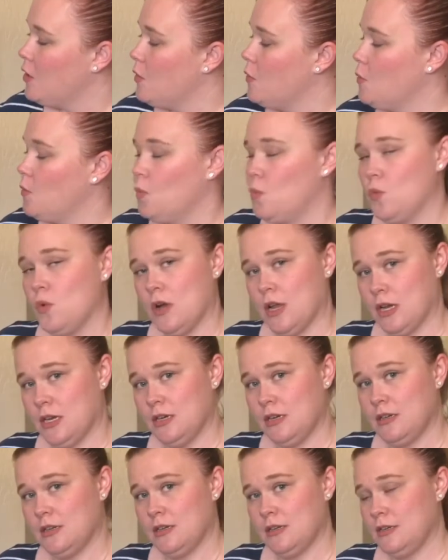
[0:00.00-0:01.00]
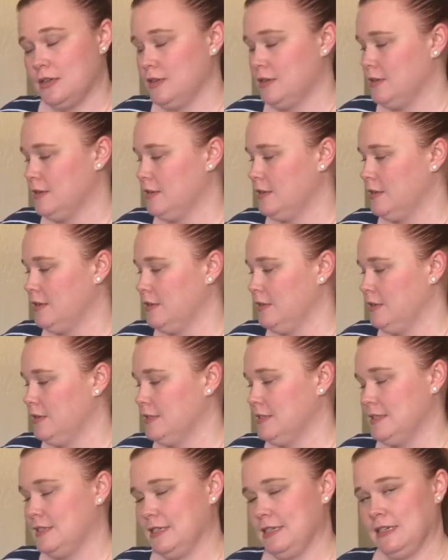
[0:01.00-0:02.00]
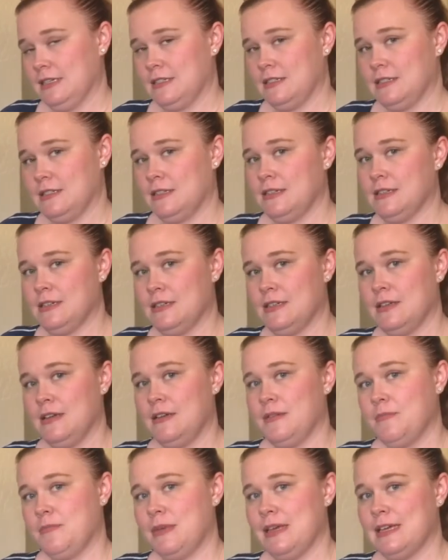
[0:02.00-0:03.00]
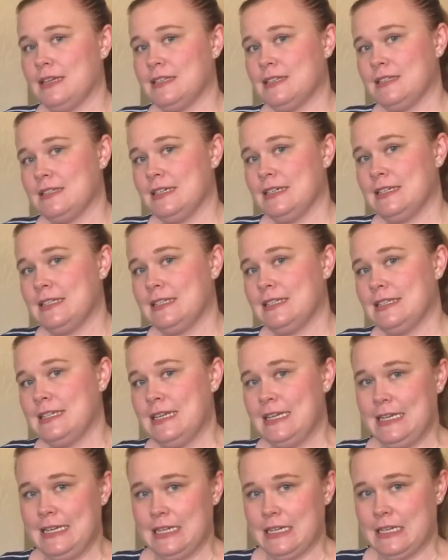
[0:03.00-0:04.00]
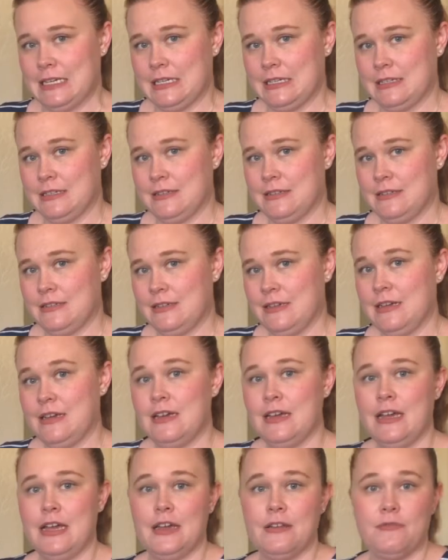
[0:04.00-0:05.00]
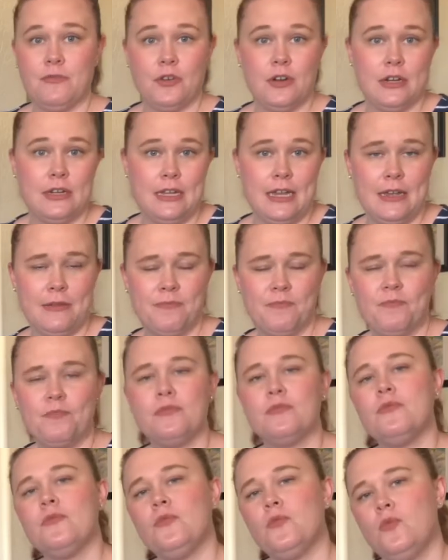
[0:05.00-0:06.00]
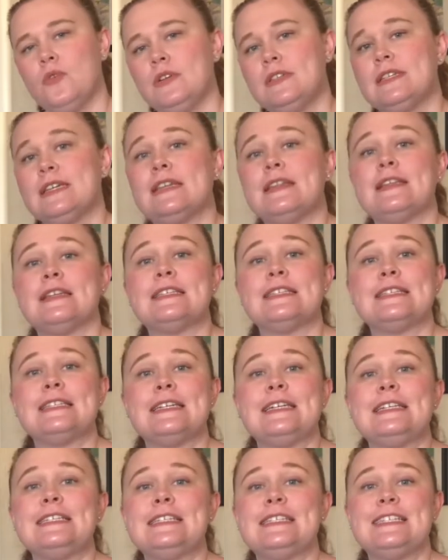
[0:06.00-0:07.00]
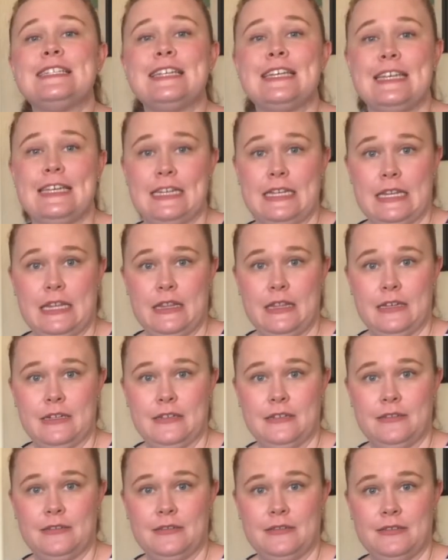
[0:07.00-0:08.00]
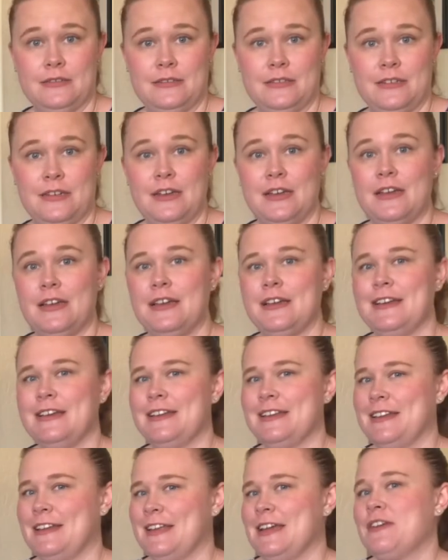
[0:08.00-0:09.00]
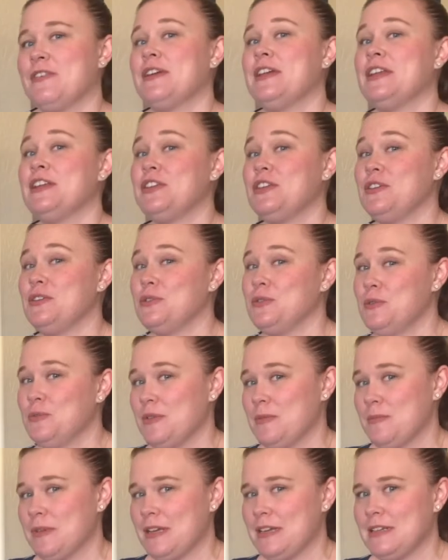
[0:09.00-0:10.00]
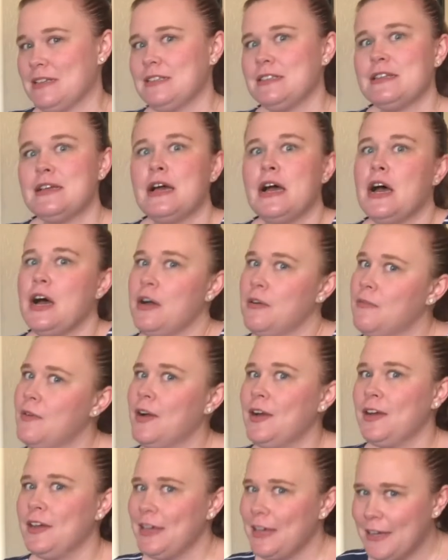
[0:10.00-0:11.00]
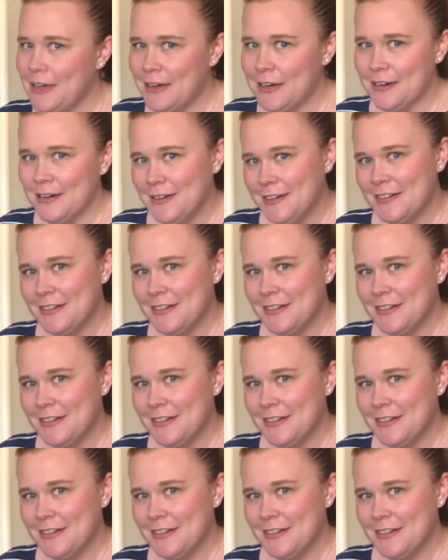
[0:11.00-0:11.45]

One, 6, makes 16. And for our date, we'll say the 16th. Now, can you remind us of our year?